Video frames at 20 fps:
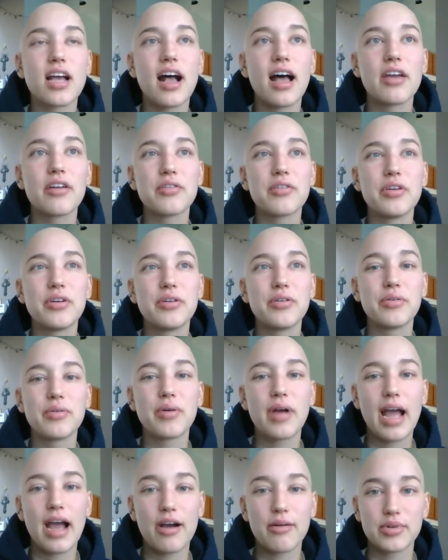don't know
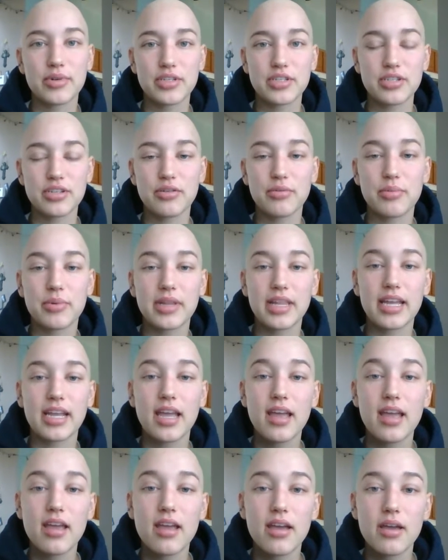how much you know, but like
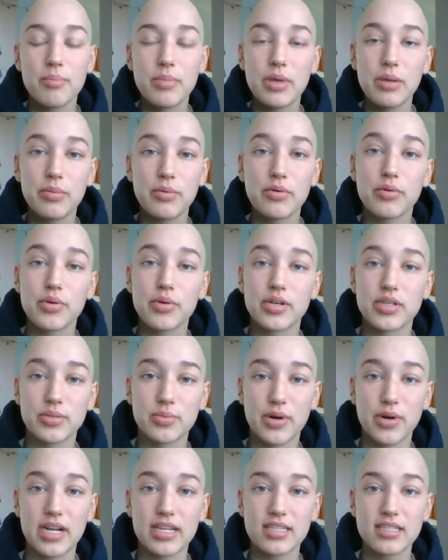people who are
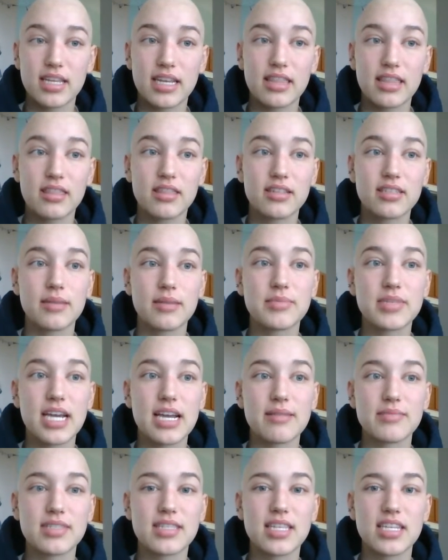depressed, like
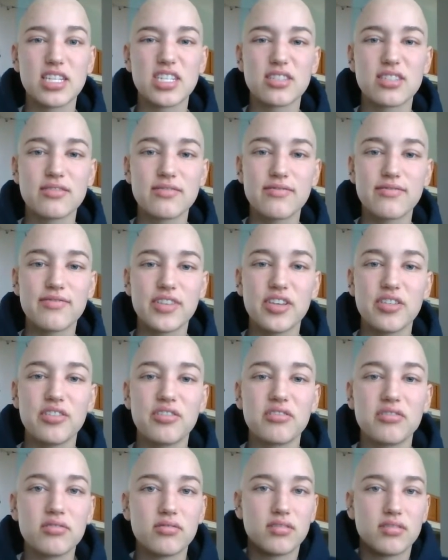sometimes they just
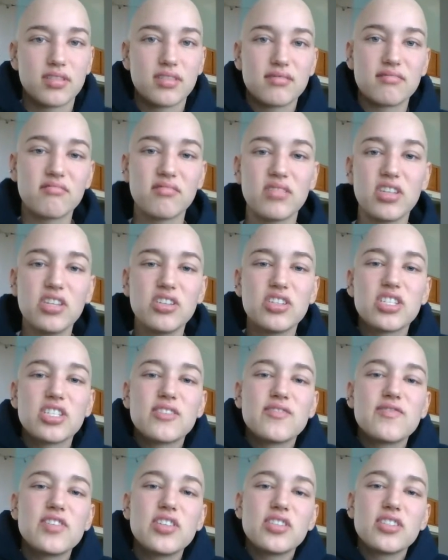feel, you
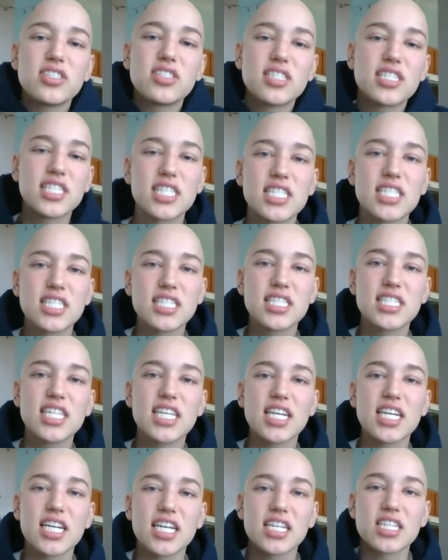just feel
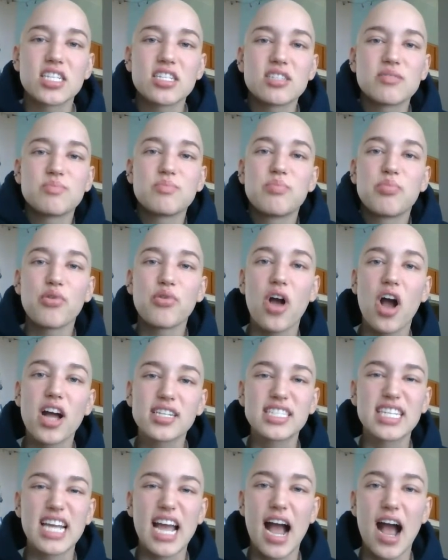sick and just
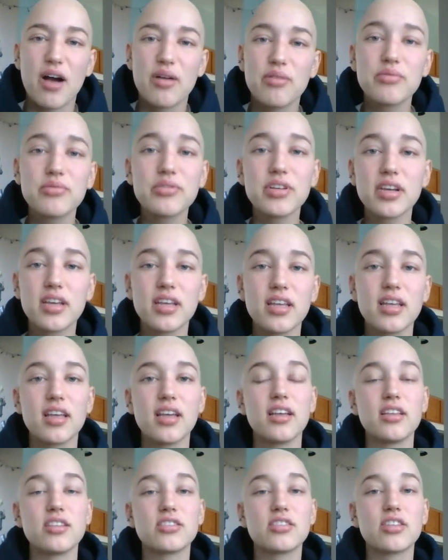brought down.
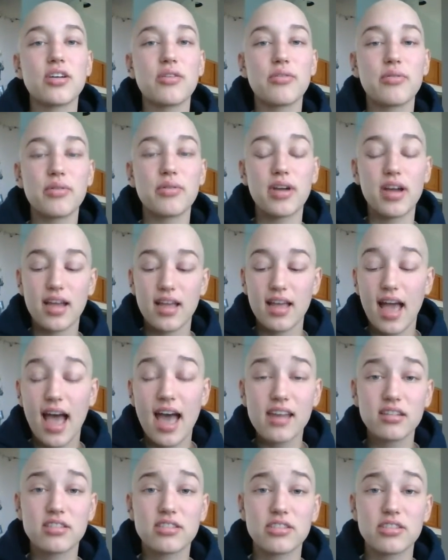So
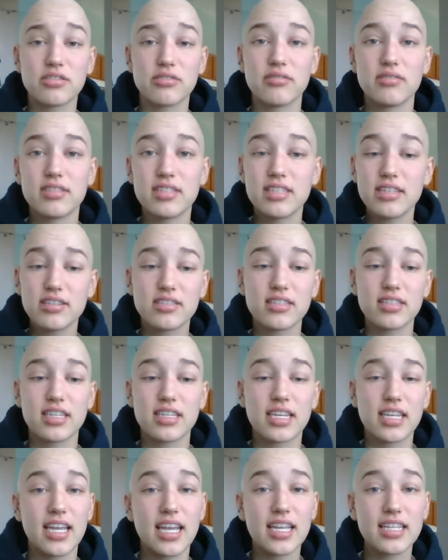attitude,
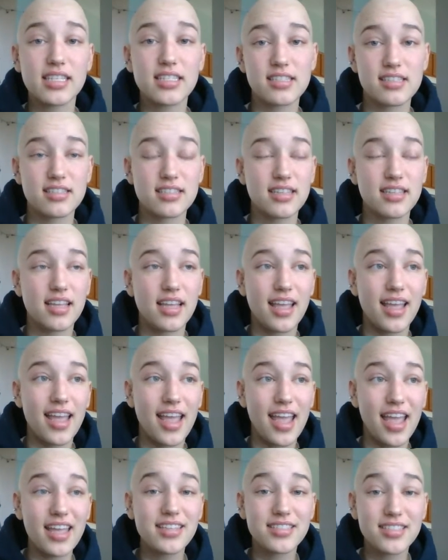seriously, it
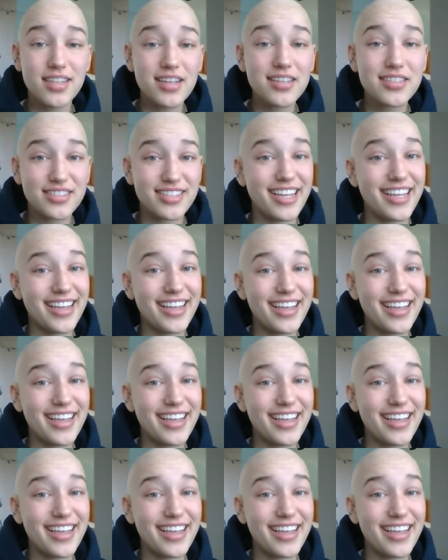does